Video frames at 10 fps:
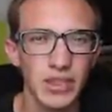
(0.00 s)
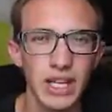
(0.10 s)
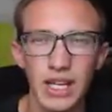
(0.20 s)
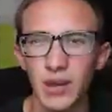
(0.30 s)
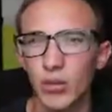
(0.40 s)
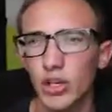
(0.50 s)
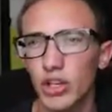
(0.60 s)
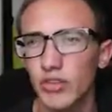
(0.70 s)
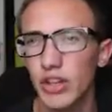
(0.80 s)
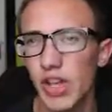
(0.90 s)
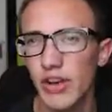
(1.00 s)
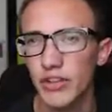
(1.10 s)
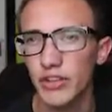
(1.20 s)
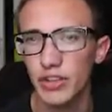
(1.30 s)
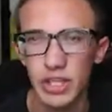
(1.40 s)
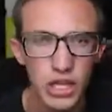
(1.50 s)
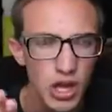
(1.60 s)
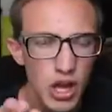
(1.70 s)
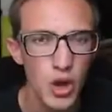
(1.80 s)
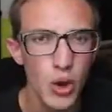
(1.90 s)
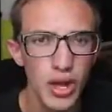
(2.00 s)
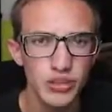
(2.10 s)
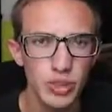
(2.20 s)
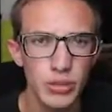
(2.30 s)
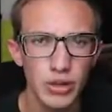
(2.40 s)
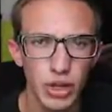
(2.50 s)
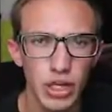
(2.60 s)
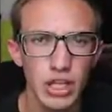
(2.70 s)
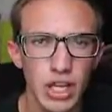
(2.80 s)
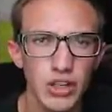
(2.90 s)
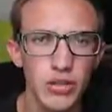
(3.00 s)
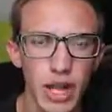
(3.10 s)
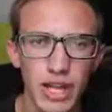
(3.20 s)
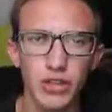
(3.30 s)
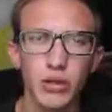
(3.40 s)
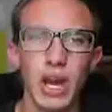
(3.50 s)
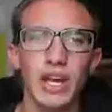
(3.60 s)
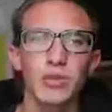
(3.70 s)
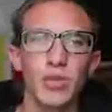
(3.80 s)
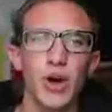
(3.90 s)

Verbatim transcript: and I keep looking over there at the screen when I should be looking there at you guys.